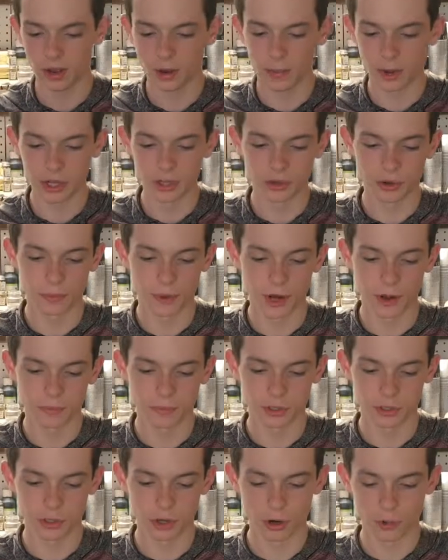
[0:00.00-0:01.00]
might as well
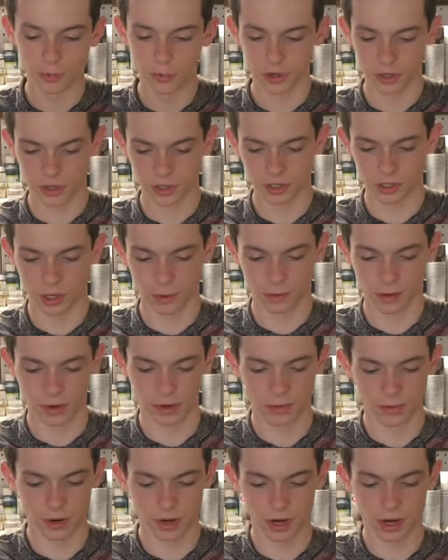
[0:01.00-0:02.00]
pop this open because I'll be
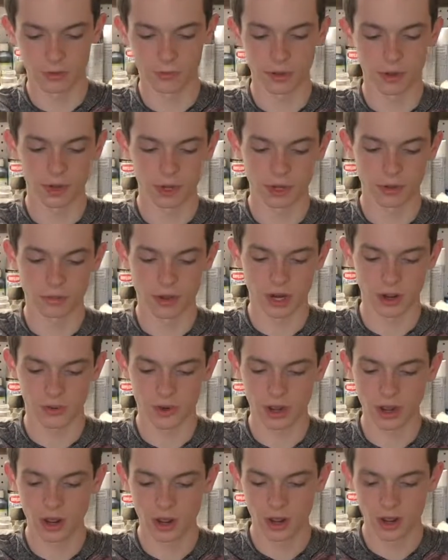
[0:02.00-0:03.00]
working on building them
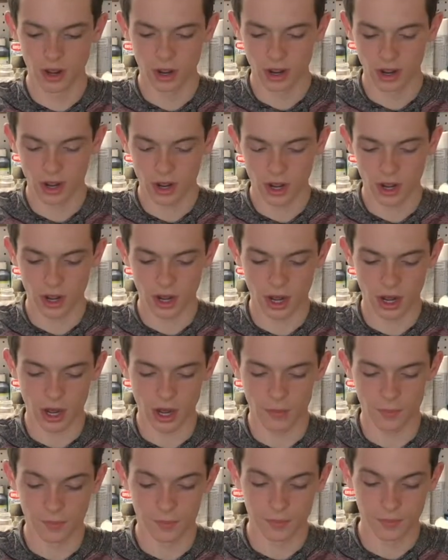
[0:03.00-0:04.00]
anyway.
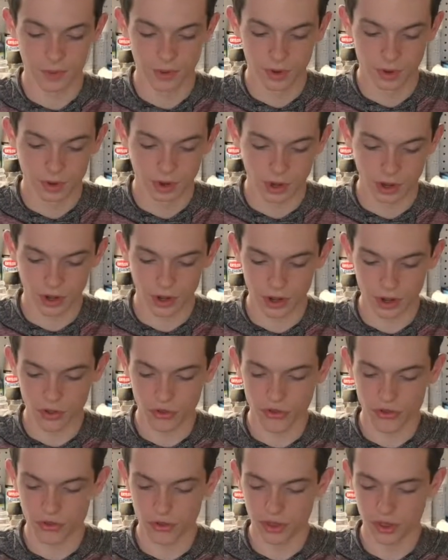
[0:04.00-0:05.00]
I'll go
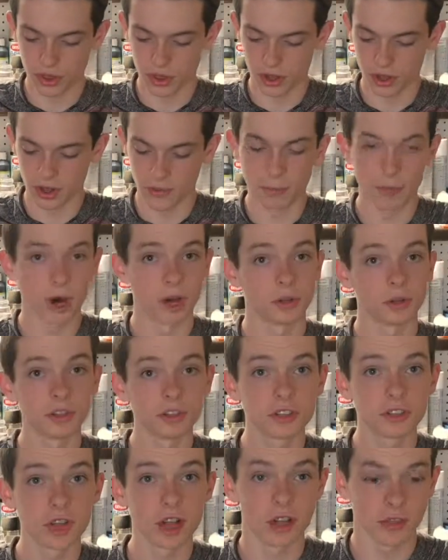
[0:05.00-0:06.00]
through the
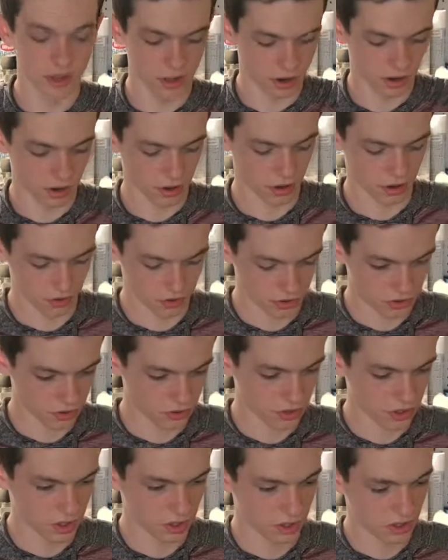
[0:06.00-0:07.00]
models, and then I'll go
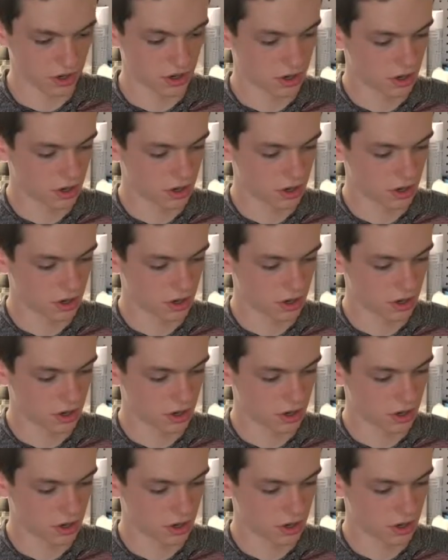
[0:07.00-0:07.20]
through the